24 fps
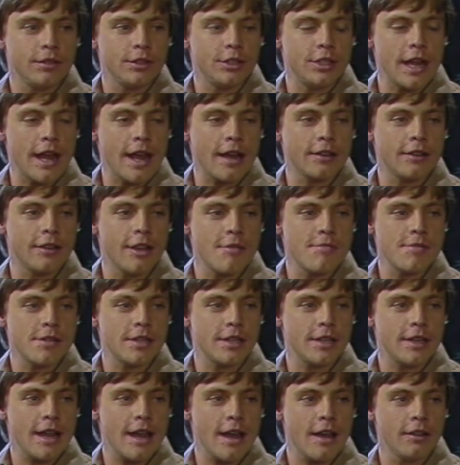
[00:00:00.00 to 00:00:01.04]
Jack
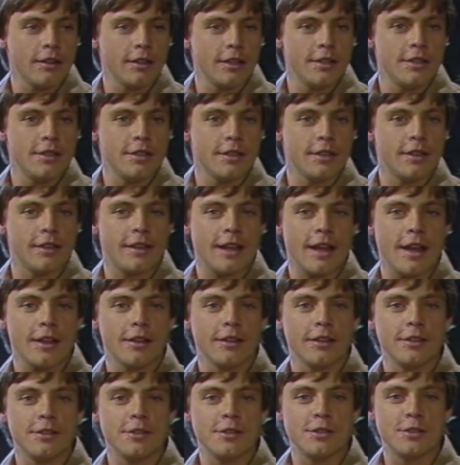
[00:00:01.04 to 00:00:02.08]
Lemmon and Hal Linden, and
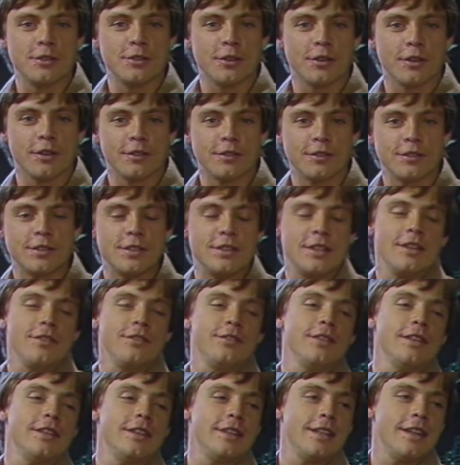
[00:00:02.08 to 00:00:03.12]
Hal Linden sort of
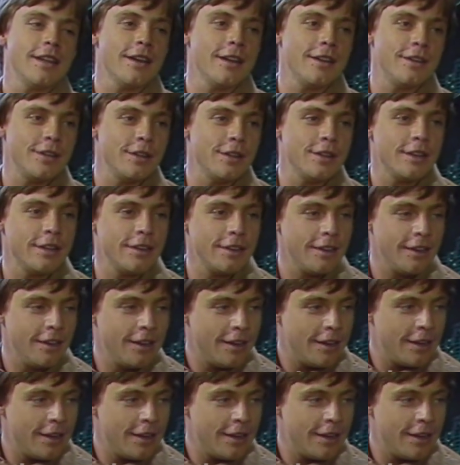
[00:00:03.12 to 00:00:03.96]
sniffed at the idea that